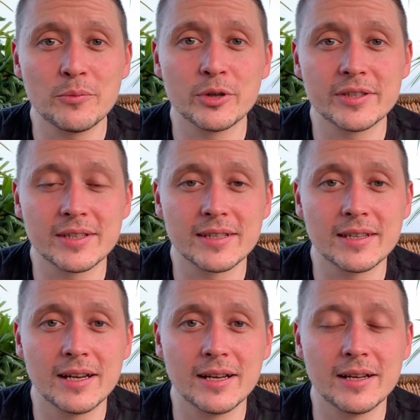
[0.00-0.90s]
was
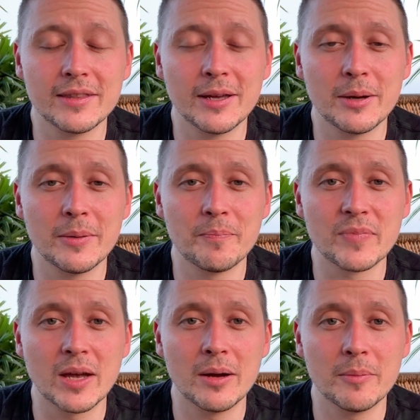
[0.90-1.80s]

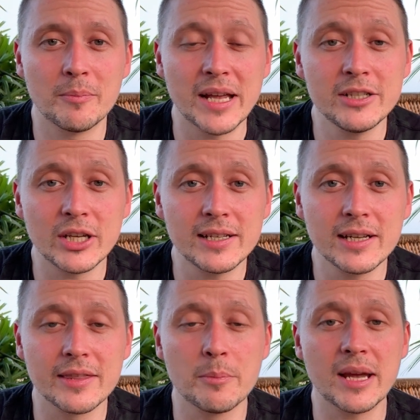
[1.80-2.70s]
the male gender
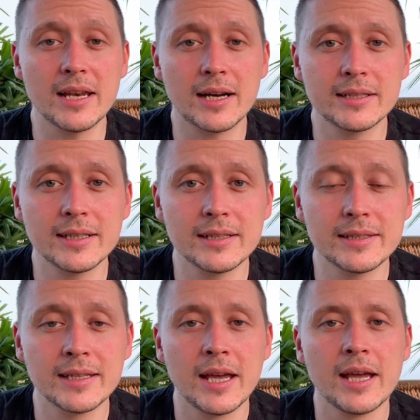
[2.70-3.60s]
and the male articles.